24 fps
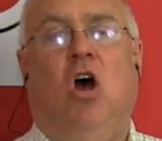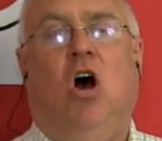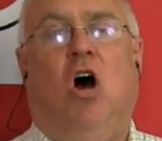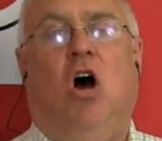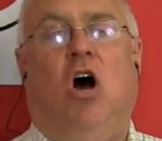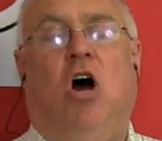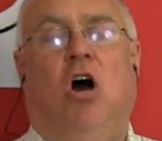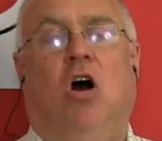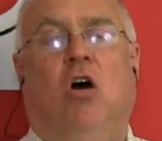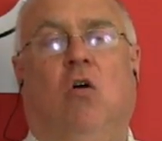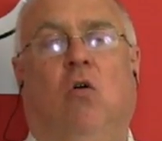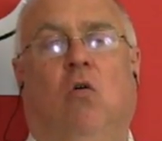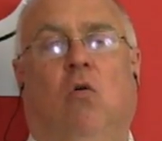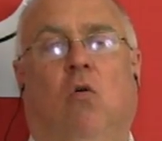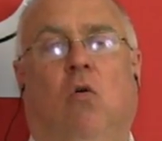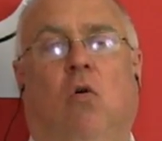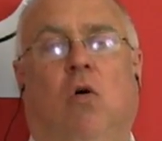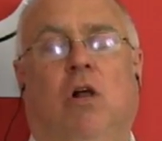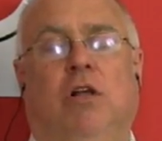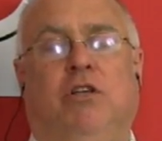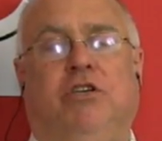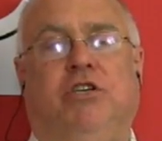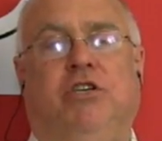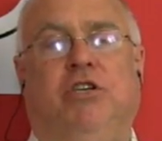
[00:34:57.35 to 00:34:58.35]
are
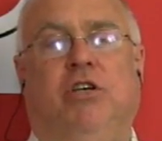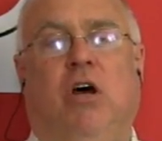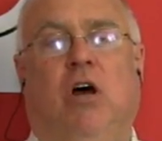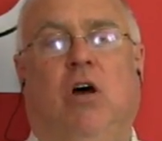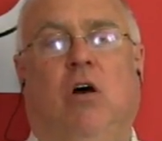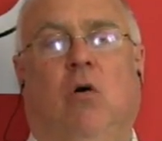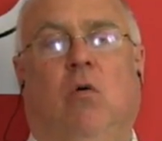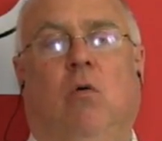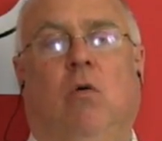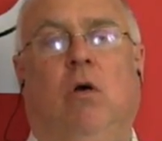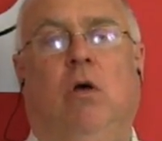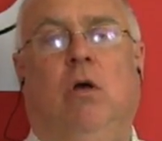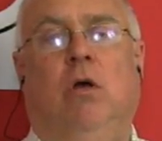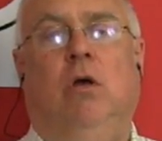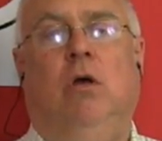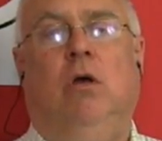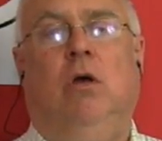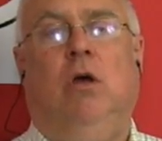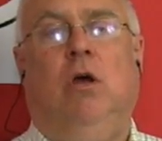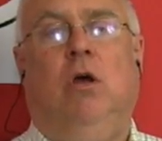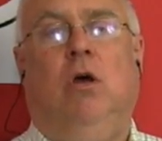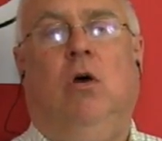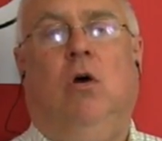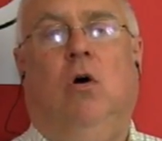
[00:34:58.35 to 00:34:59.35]
also
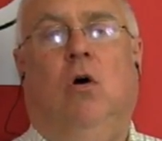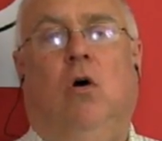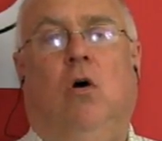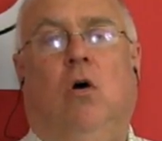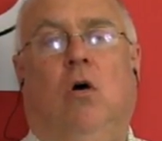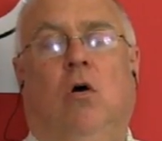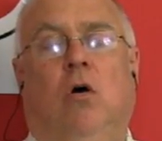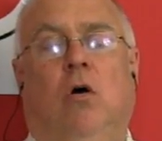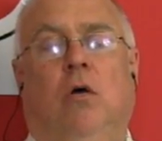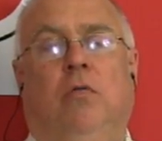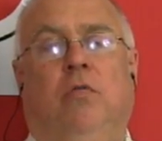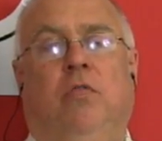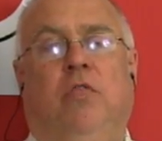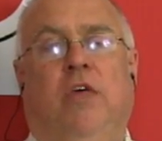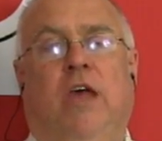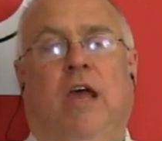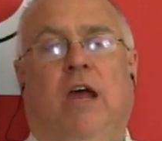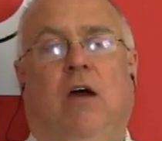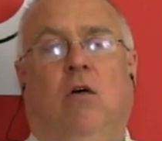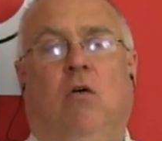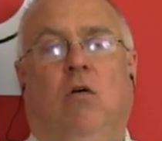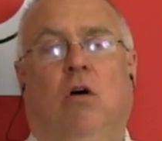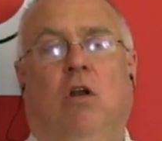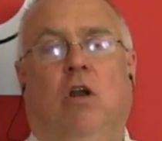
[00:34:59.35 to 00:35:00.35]

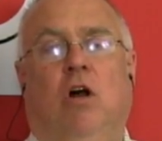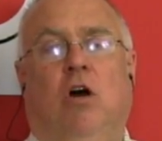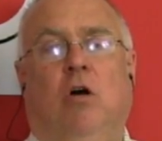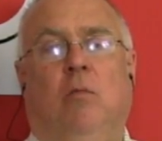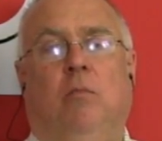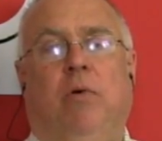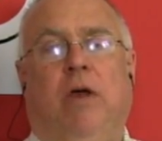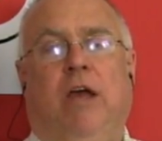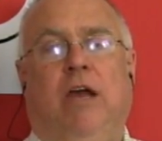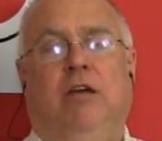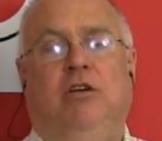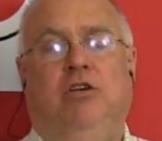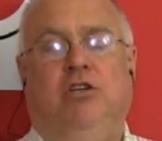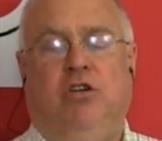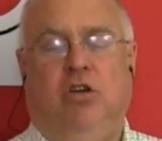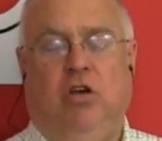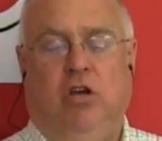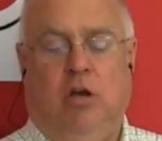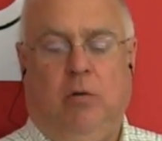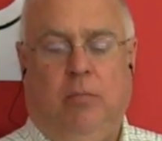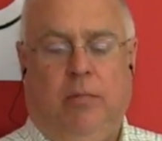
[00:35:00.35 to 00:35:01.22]
there on our page. So you'll be